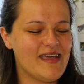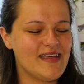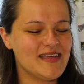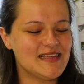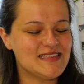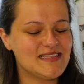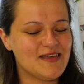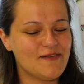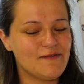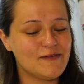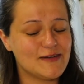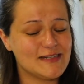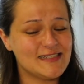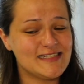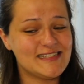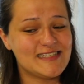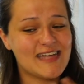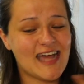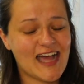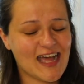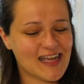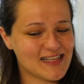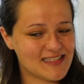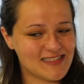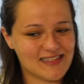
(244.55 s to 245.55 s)
It's a
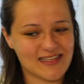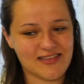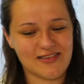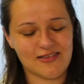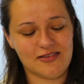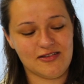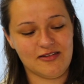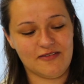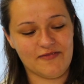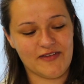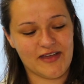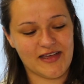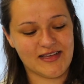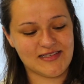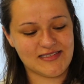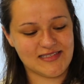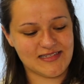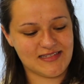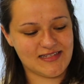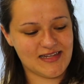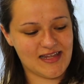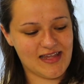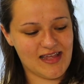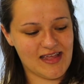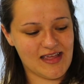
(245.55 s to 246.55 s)
fantastic
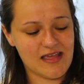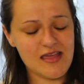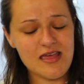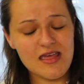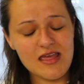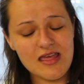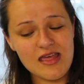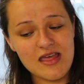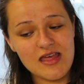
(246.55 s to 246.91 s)
university.